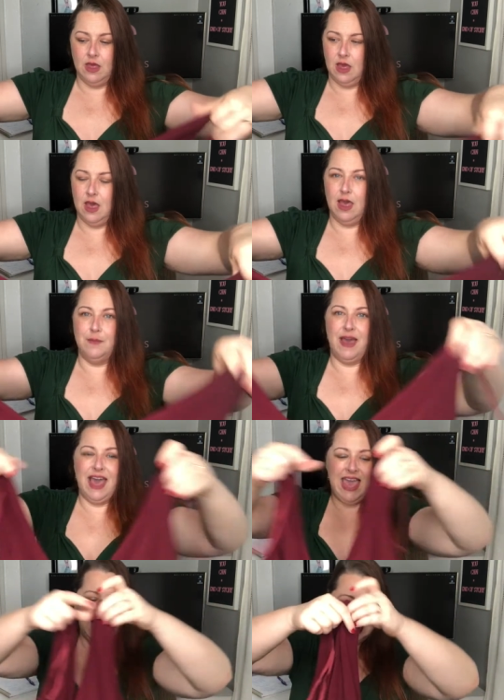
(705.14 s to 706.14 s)
I
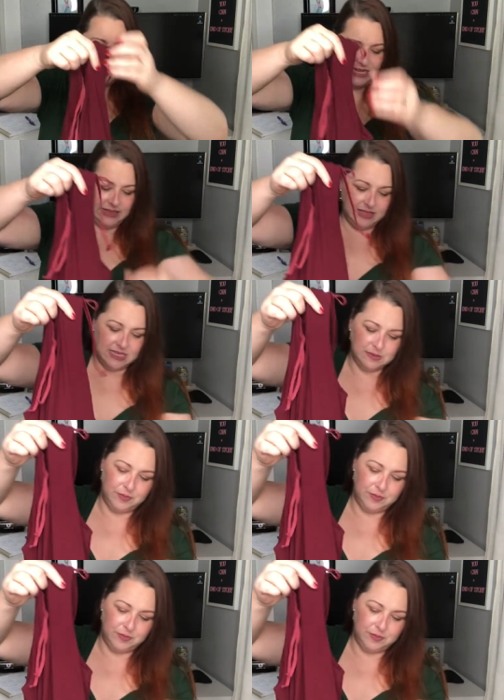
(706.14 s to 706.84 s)
had to get this